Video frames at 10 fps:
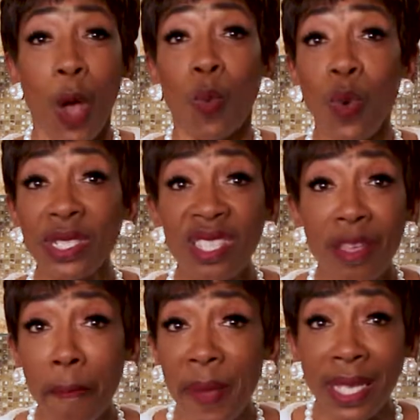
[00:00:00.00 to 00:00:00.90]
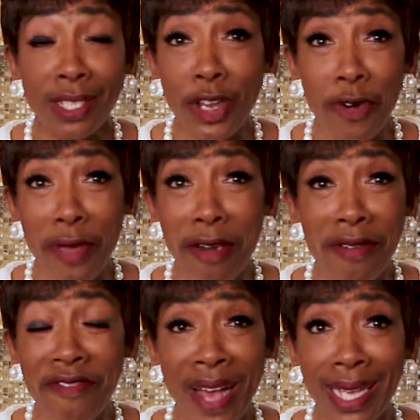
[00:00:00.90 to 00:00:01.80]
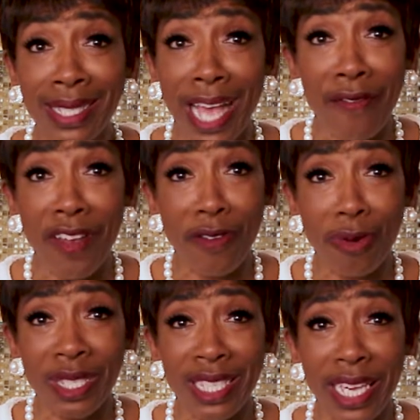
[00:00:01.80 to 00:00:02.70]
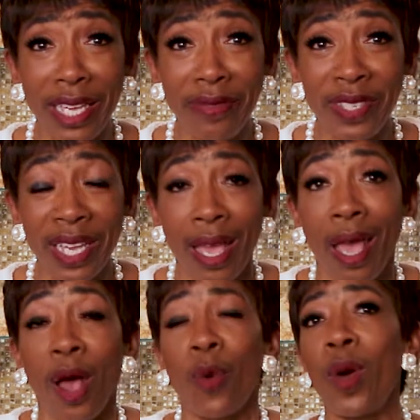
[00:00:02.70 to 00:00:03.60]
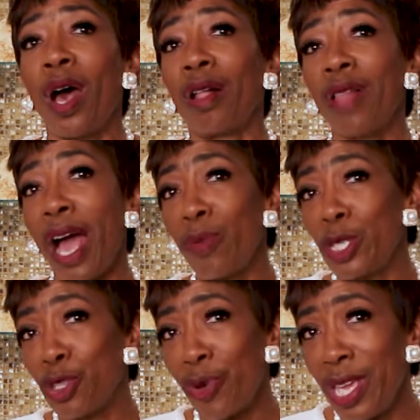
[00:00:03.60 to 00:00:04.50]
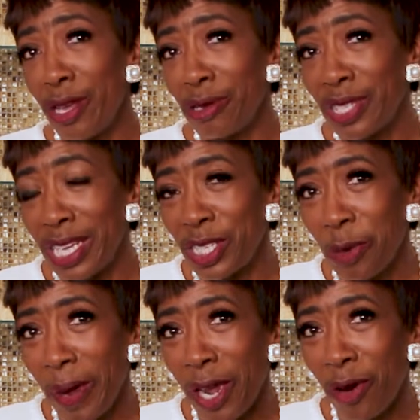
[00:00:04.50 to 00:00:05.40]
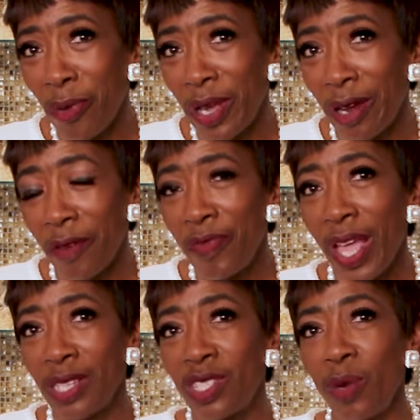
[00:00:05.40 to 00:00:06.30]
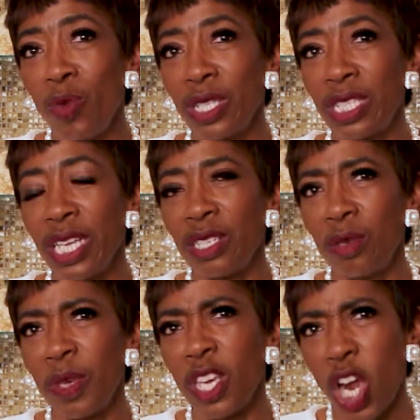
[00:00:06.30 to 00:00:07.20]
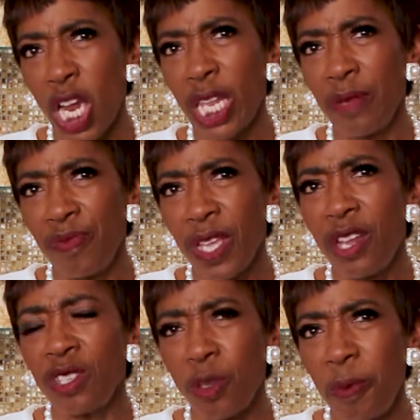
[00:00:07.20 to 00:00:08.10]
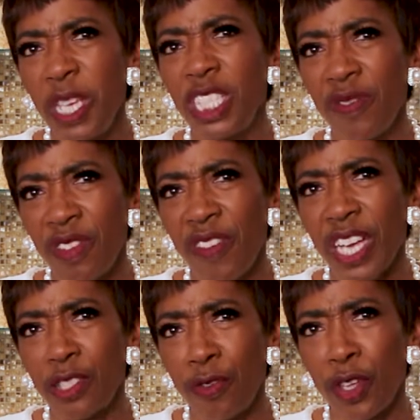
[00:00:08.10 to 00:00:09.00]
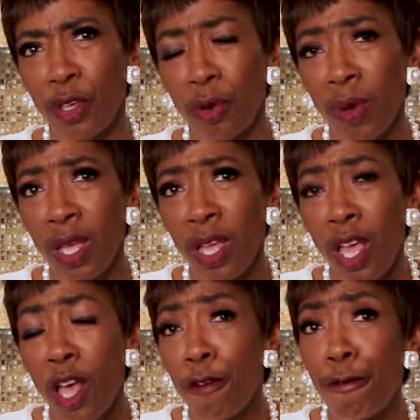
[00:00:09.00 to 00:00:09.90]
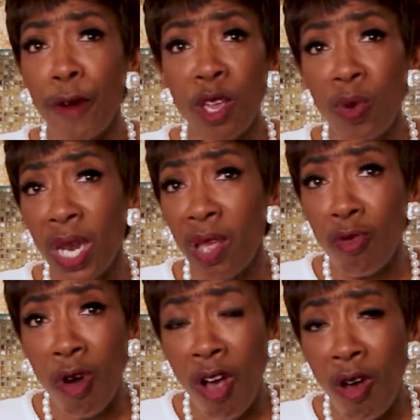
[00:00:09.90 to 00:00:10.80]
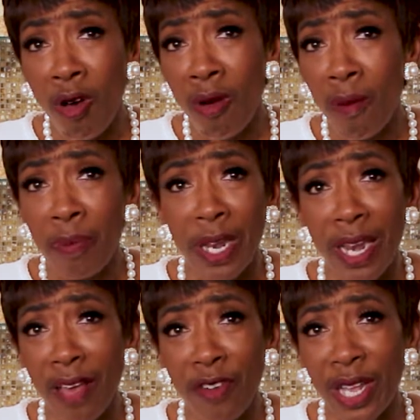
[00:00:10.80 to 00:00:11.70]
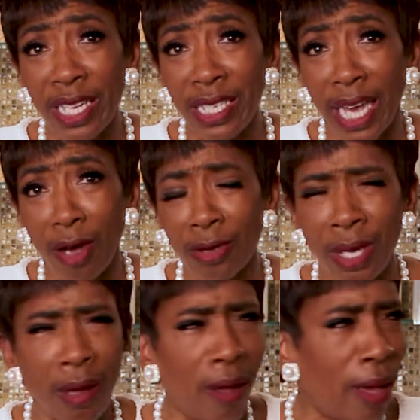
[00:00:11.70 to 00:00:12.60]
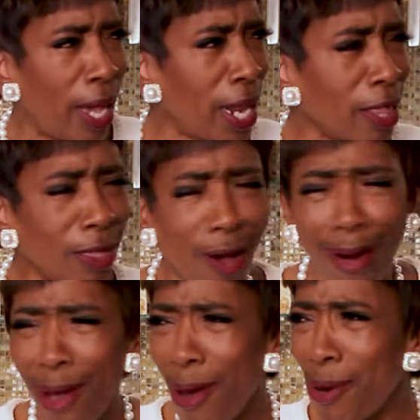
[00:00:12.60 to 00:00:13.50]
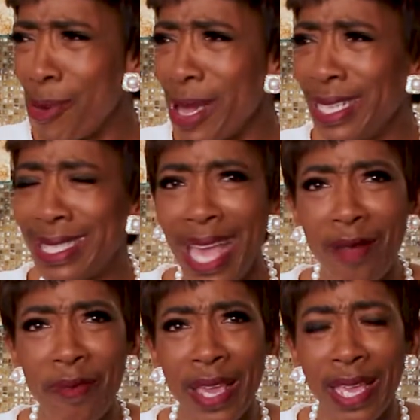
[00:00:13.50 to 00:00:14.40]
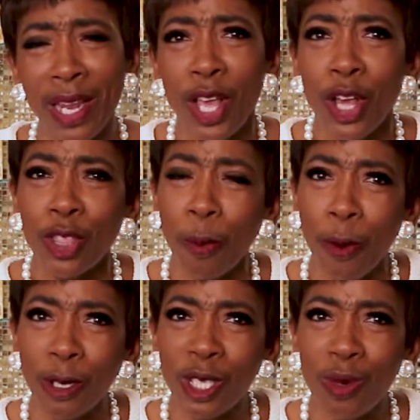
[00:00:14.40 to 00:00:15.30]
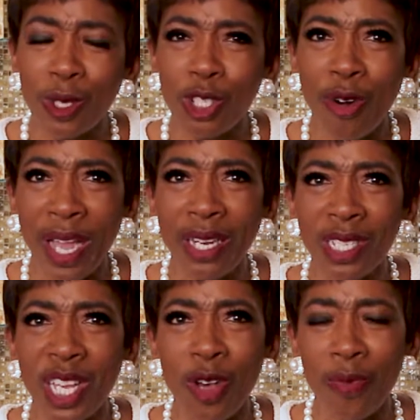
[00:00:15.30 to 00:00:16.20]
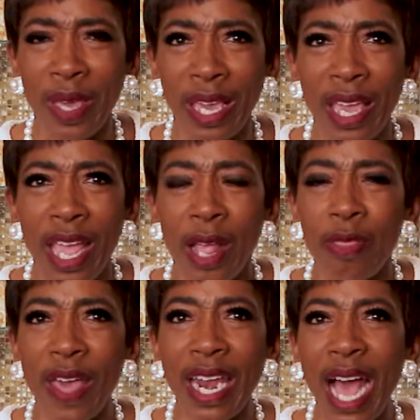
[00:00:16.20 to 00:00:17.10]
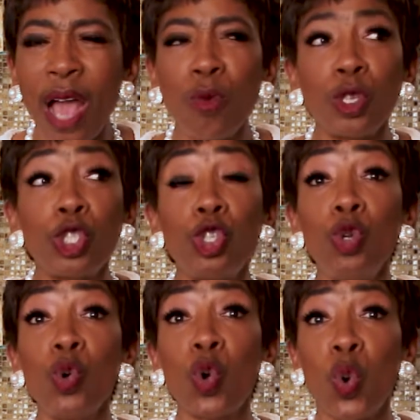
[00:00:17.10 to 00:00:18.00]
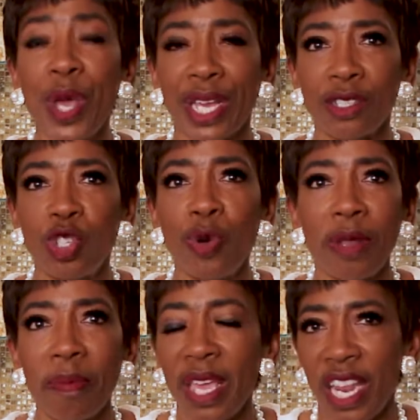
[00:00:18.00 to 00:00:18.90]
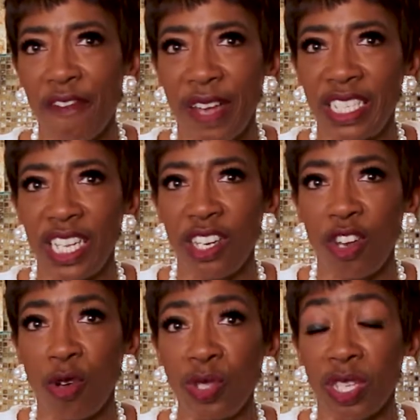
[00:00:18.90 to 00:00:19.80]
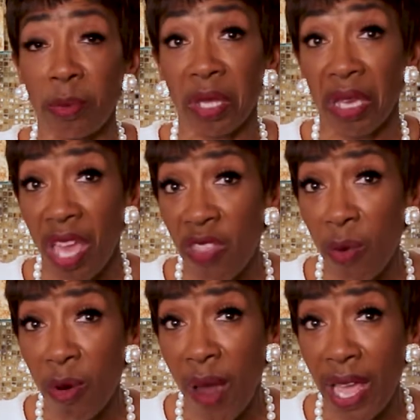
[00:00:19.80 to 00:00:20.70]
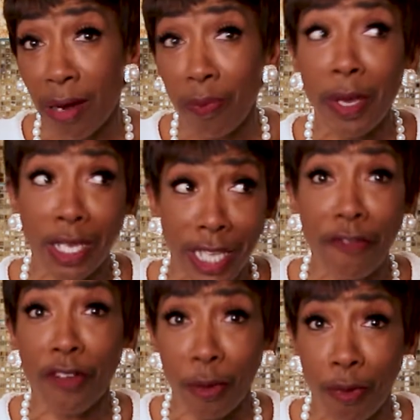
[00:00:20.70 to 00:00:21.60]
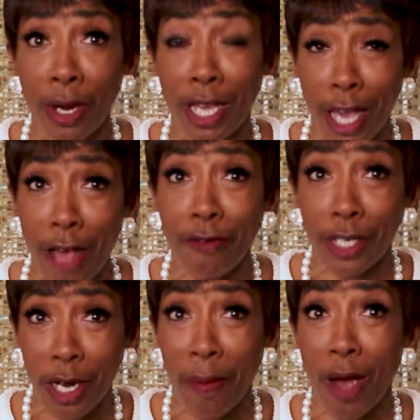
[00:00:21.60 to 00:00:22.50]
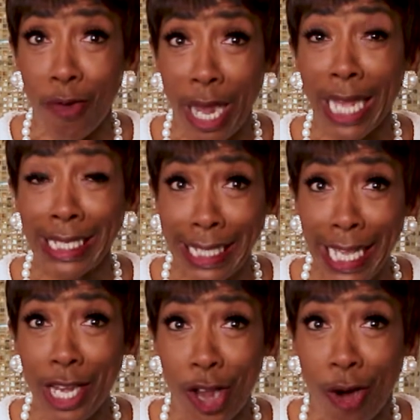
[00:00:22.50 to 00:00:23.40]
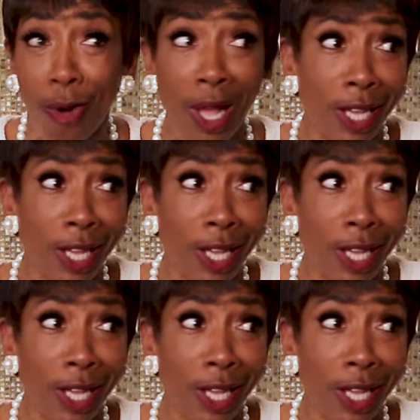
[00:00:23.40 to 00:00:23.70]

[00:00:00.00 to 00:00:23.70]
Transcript: What's the best career advice I've ever received? Well, I was three years into my career and someone said to me, Carla, here's a piece of advice for you. Frequently wrong, but never in doubt. And I thought, what does that mean? The person was trying to tell me that I was too quick to admit if I didn't know something. And they were right, because I felt pretty confident about what I did know.